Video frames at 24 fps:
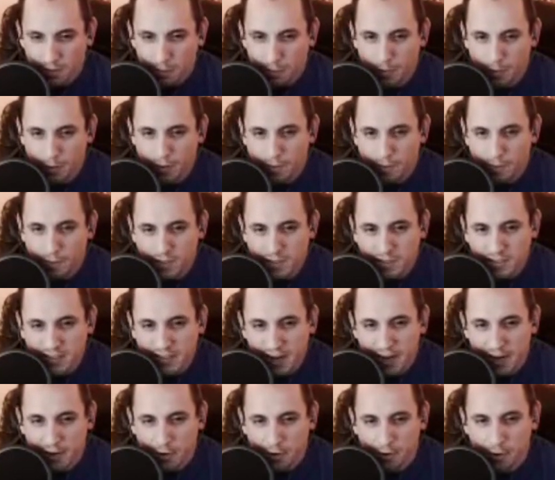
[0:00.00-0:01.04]
But for this
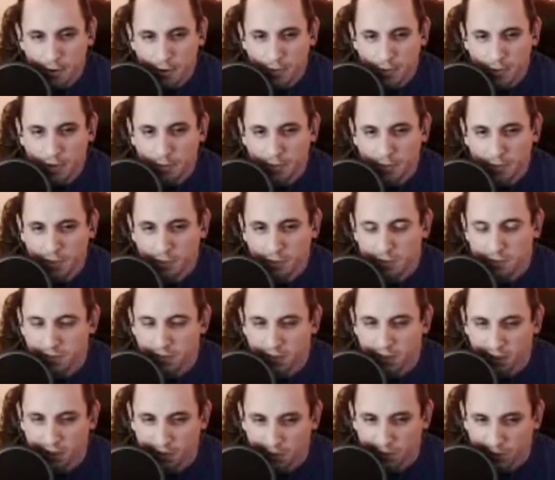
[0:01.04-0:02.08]
category, we're going to be using
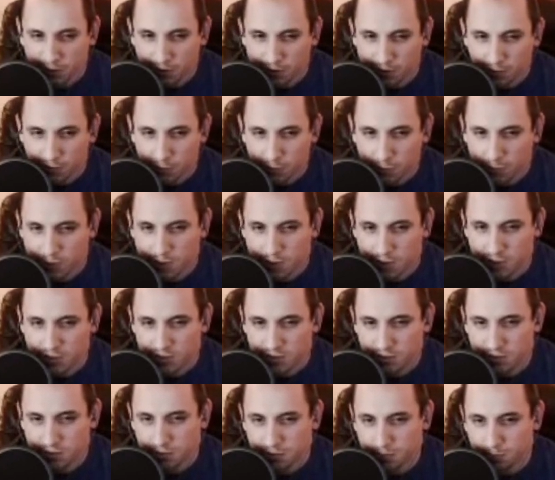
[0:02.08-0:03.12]
Gunvolt, which
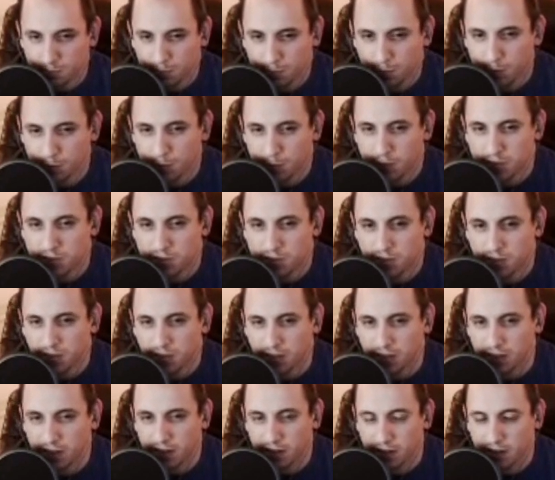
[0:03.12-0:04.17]
is pretty much
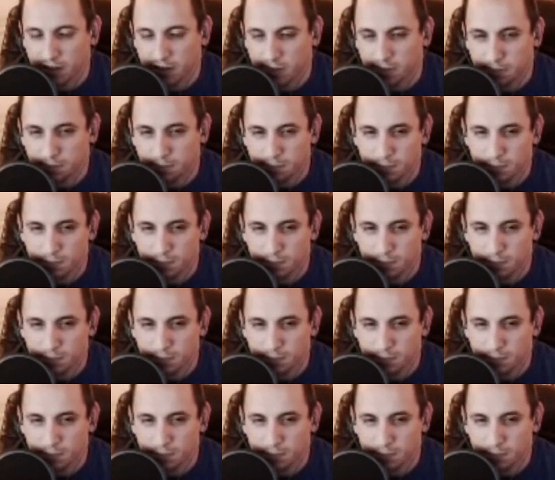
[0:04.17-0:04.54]
the